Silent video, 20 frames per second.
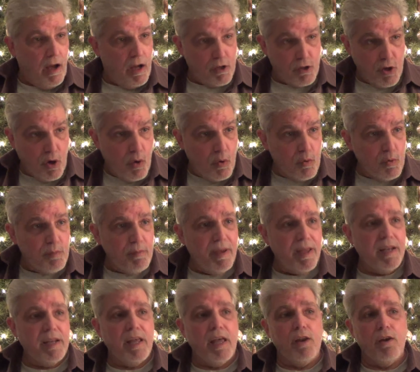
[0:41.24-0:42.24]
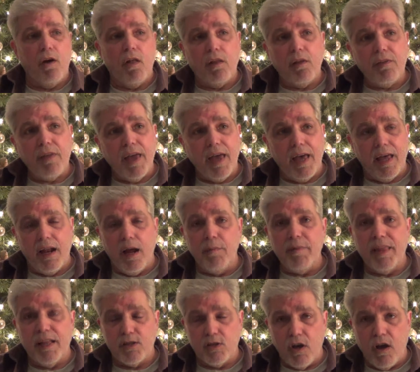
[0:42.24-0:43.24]
atonement and all of that. I
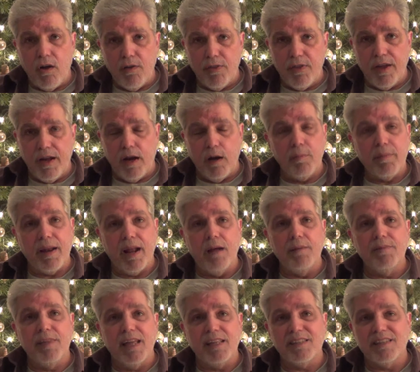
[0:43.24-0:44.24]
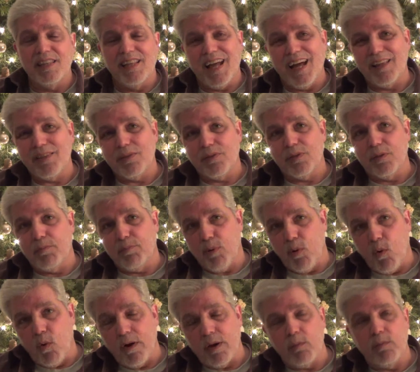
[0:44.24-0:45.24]
mean, that's all there, but I, that's not the
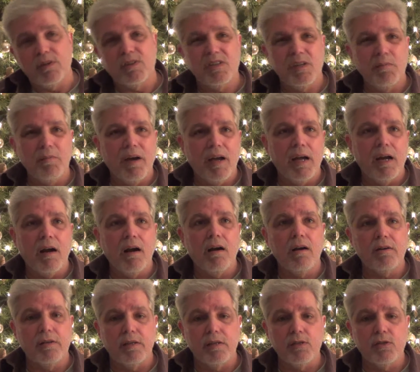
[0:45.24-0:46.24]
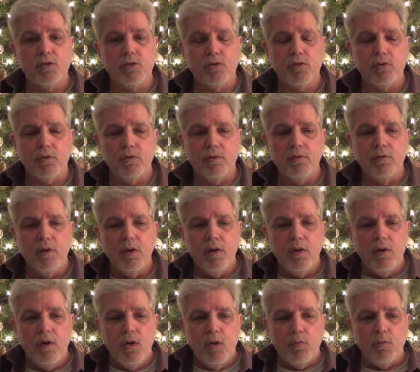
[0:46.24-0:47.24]
point. What's in my heart is to
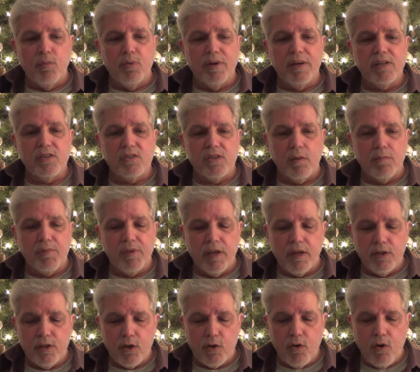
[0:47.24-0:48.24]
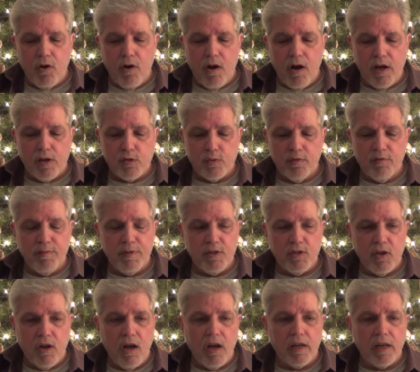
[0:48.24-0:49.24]
bring something of the cross. We've been
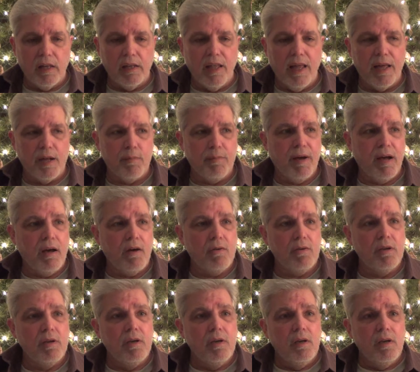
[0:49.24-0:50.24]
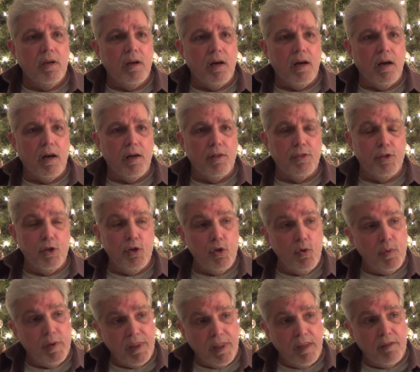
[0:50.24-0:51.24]
talking a lot about uh, the
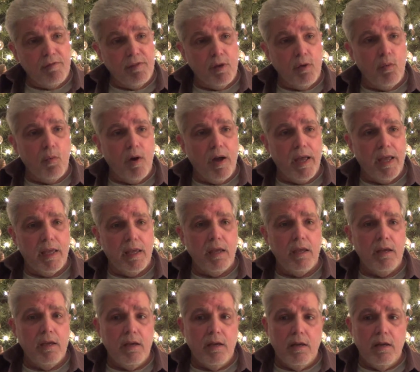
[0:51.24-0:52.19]
new and living way.